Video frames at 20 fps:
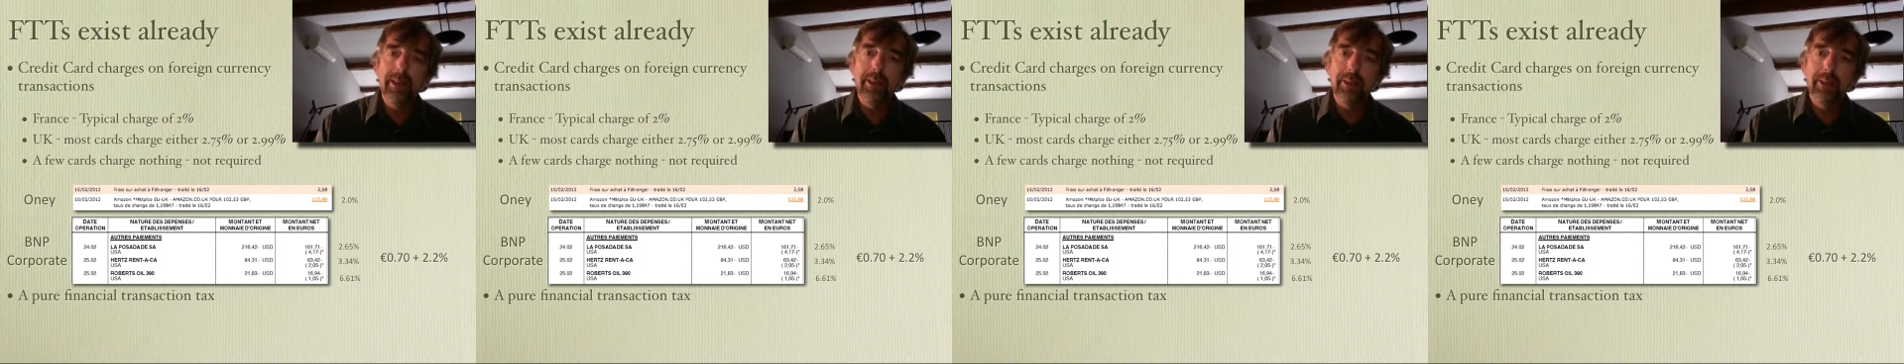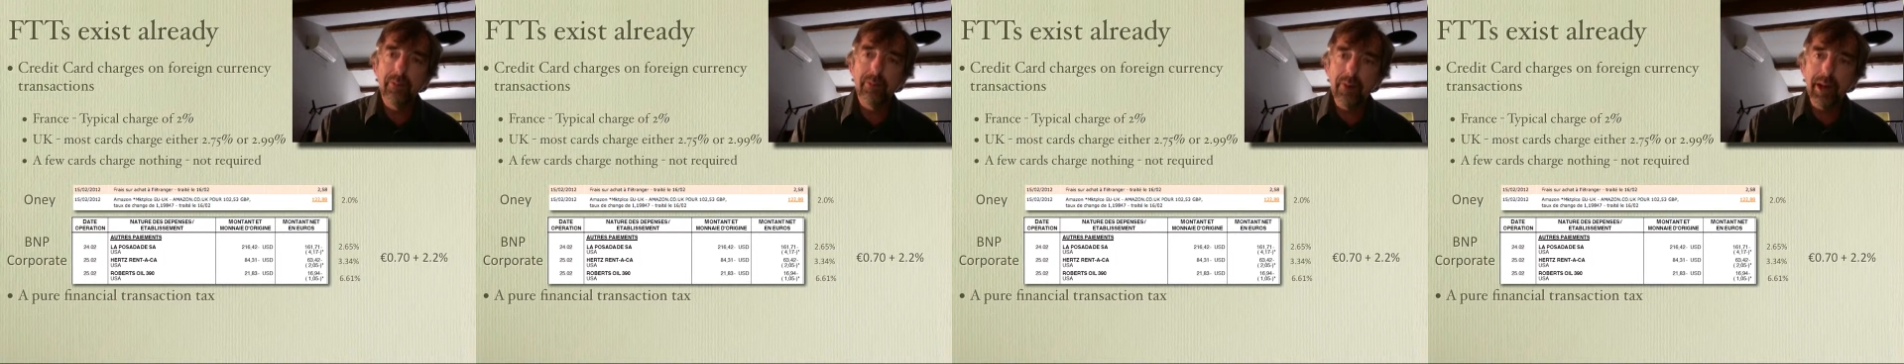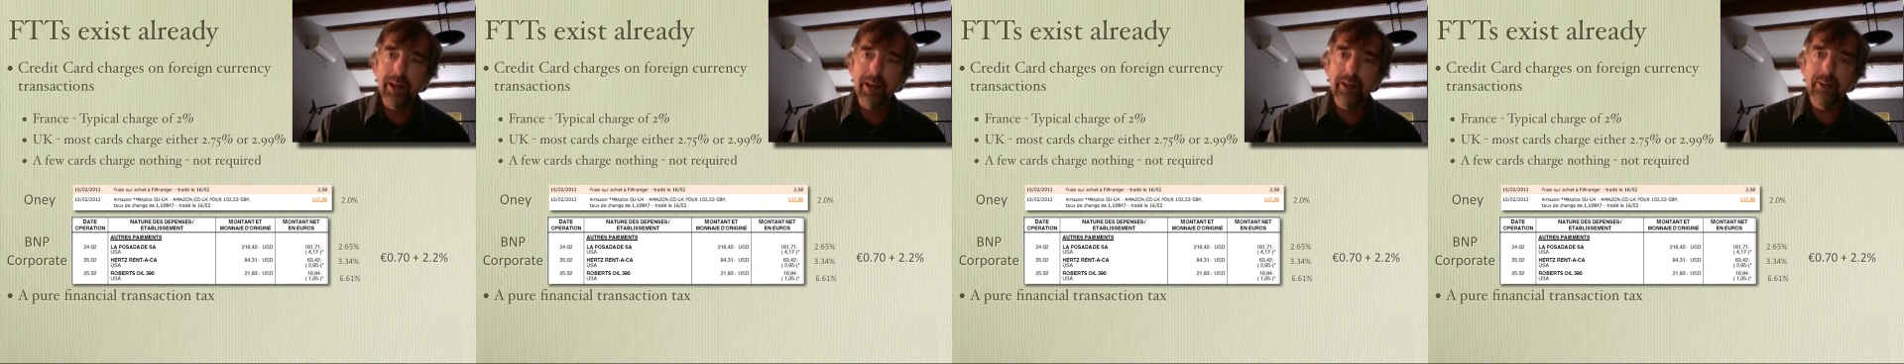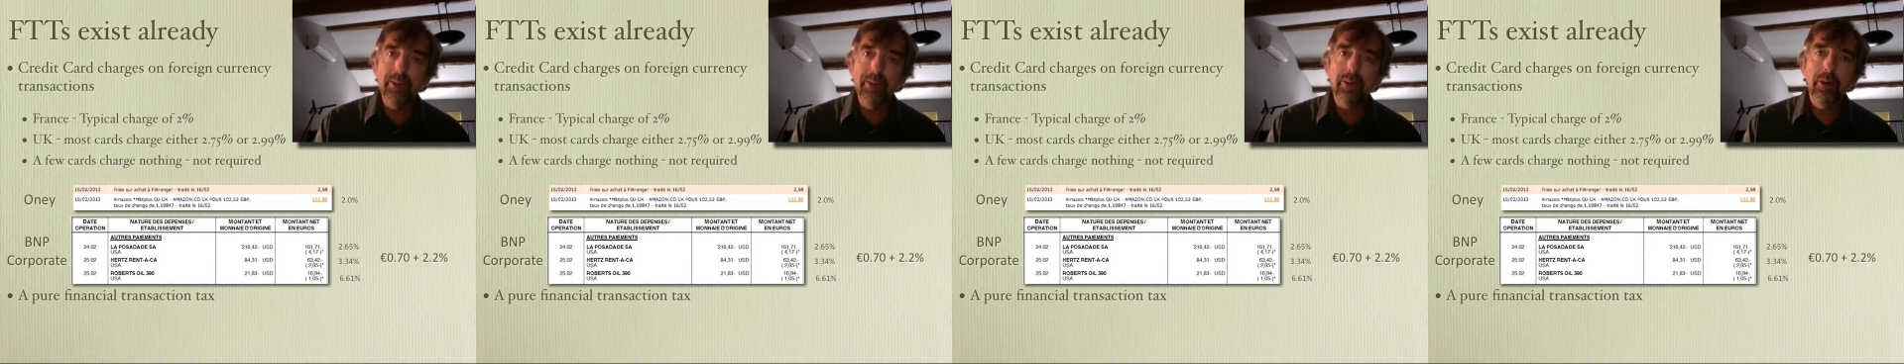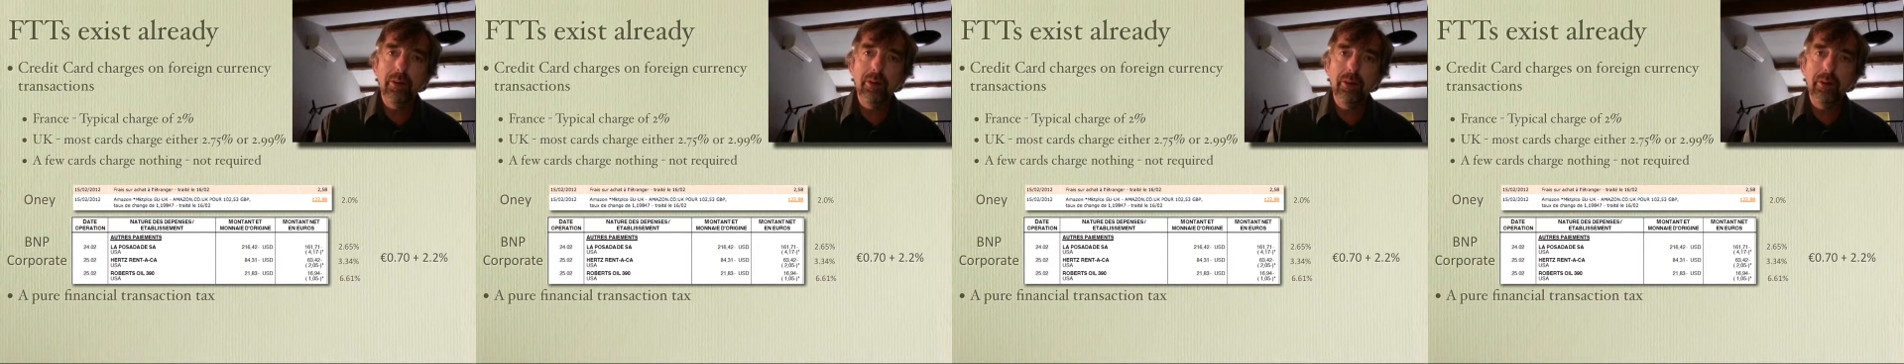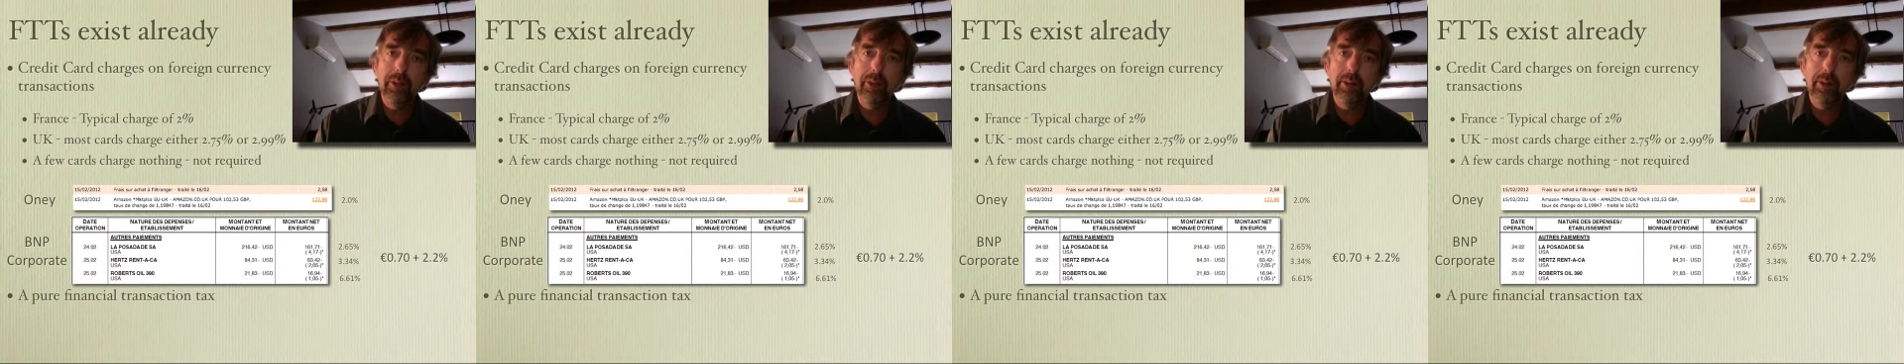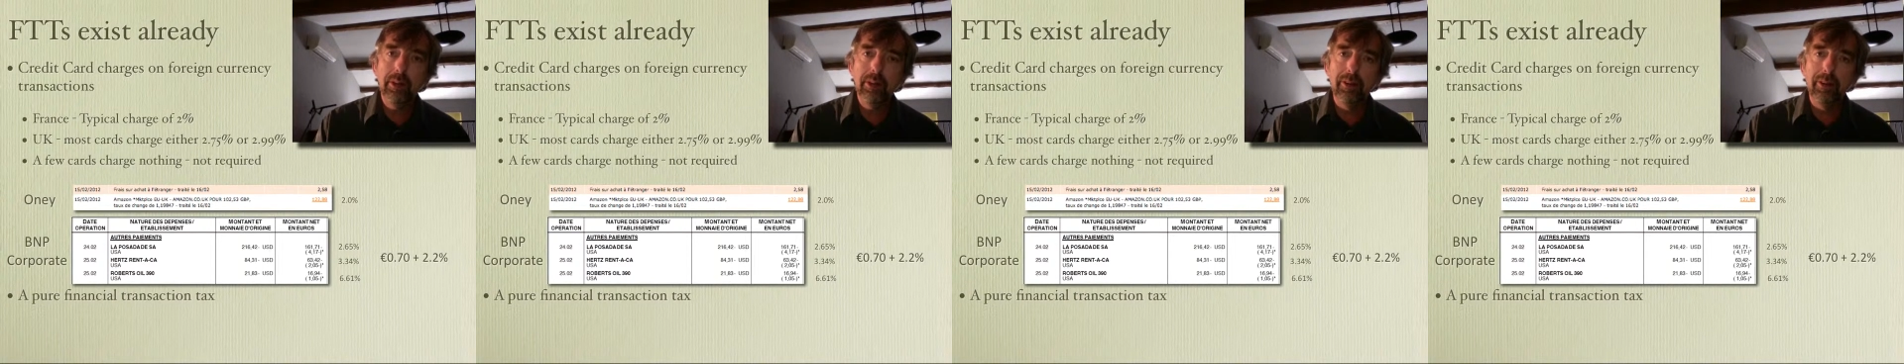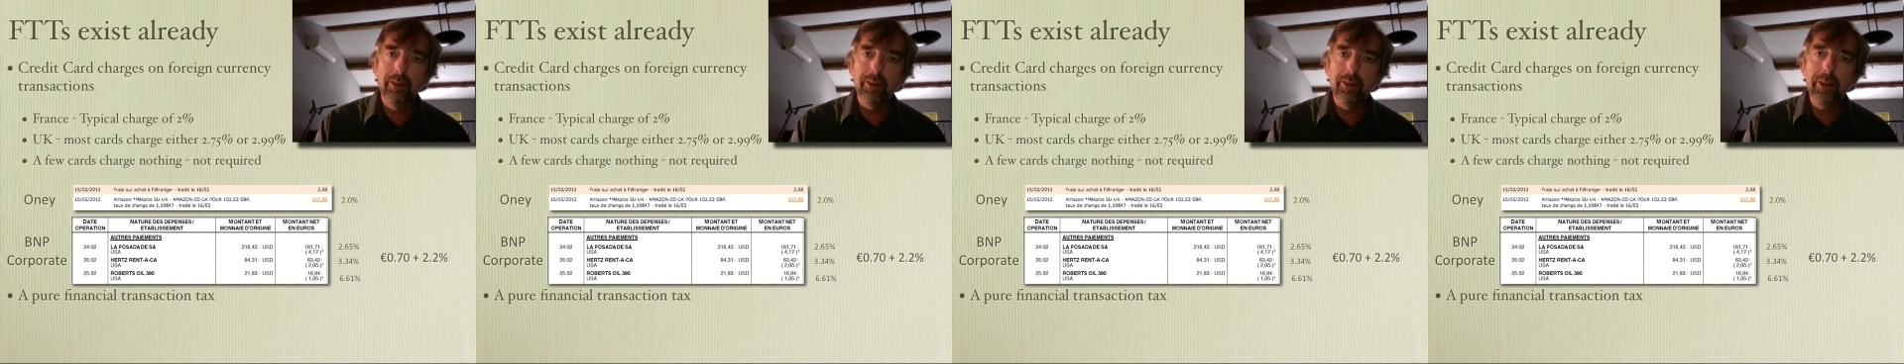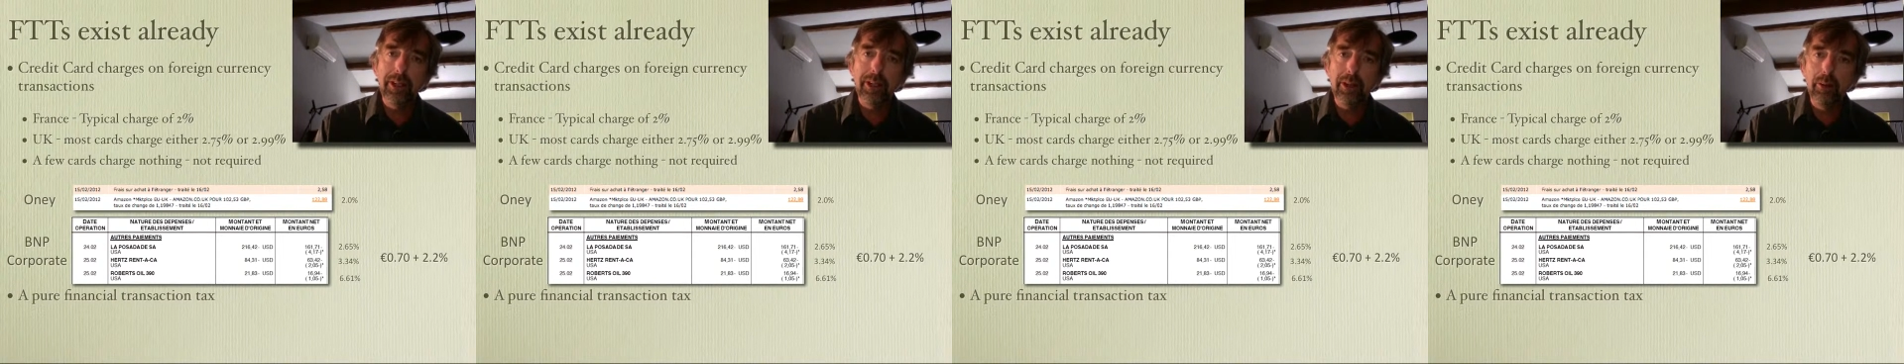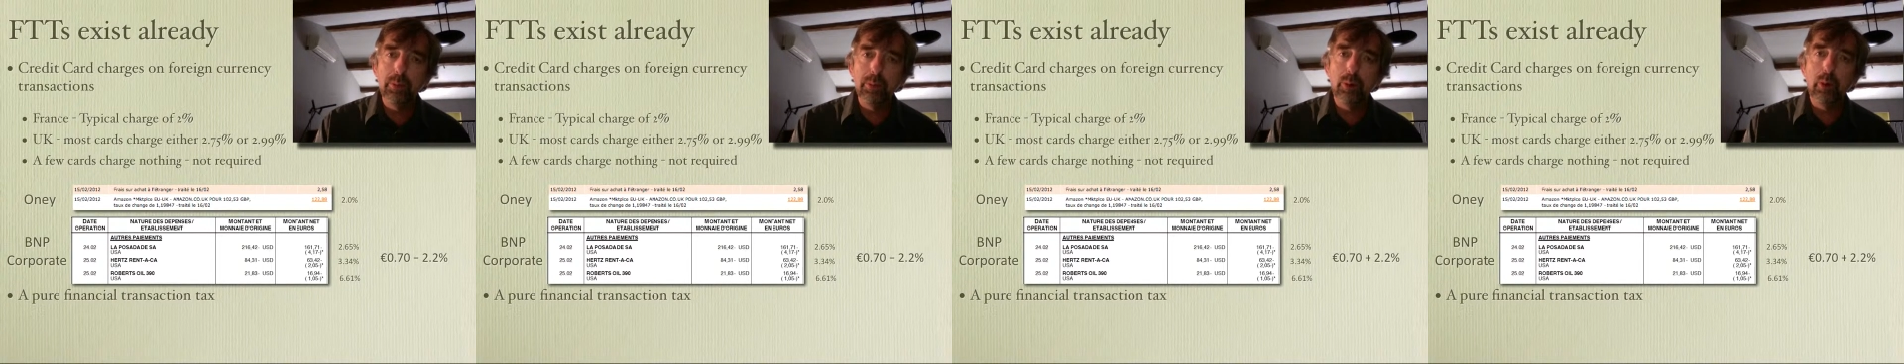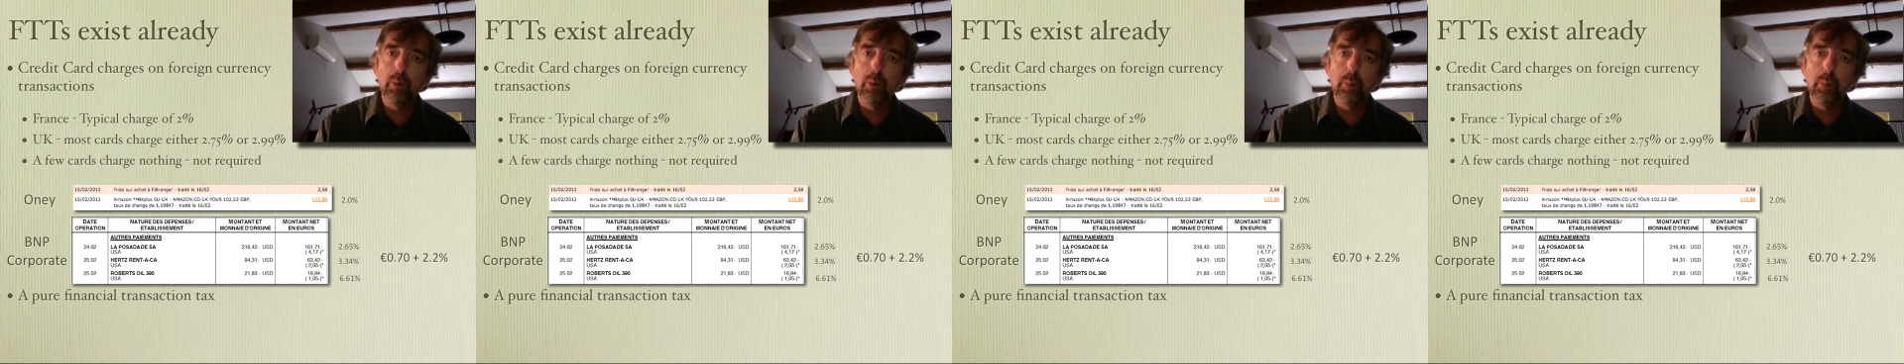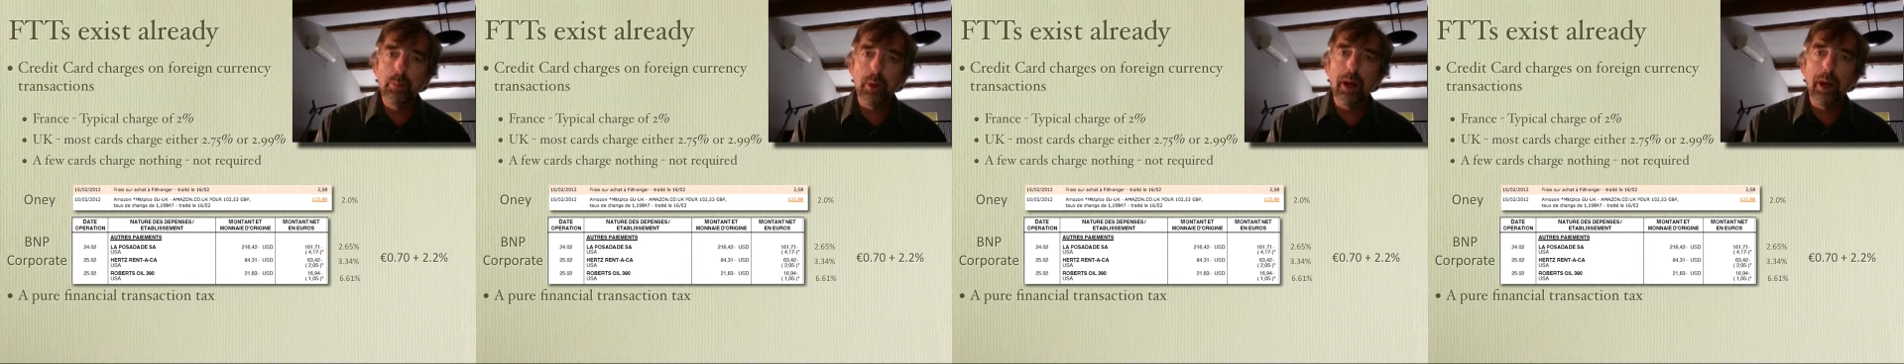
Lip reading: the value of the thing you bought